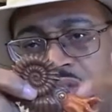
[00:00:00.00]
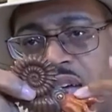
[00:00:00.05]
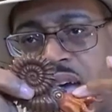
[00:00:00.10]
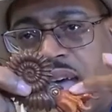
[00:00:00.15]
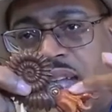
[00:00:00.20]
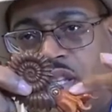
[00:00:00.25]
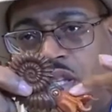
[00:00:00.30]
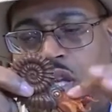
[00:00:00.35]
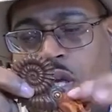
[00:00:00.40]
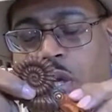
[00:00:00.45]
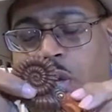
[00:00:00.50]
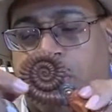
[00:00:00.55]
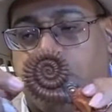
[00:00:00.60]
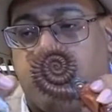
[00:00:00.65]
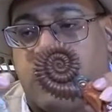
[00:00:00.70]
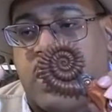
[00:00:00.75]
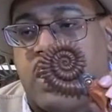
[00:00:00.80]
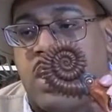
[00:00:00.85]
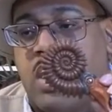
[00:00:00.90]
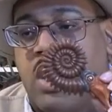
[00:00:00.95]
that too.
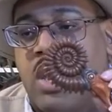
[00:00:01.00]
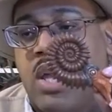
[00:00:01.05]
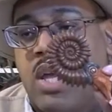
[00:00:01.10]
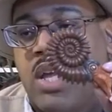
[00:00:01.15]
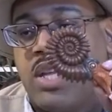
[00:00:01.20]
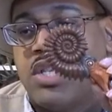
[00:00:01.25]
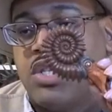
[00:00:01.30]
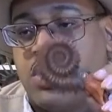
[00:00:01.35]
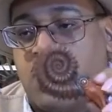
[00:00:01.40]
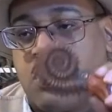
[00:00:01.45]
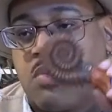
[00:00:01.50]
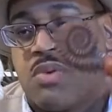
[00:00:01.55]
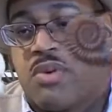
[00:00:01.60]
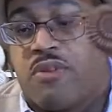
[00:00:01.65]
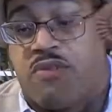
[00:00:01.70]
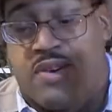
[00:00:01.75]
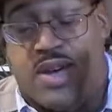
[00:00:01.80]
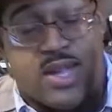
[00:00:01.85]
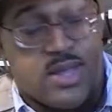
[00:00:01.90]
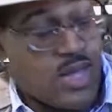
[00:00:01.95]
But in general, we
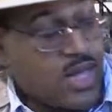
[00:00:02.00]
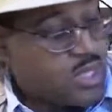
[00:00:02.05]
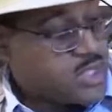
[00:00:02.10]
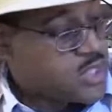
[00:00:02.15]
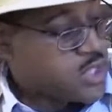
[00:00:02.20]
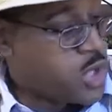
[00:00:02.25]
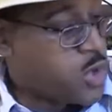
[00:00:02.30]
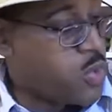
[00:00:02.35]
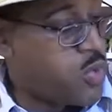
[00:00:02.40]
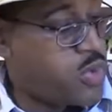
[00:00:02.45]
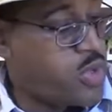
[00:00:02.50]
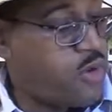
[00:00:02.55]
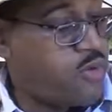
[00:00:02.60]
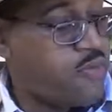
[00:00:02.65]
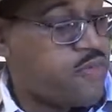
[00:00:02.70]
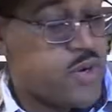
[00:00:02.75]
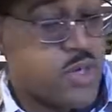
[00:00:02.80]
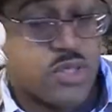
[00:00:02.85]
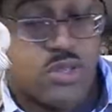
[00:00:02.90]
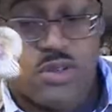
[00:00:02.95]
find this. So when you
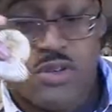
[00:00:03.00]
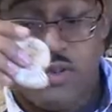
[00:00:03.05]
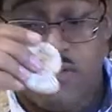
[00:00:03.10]
first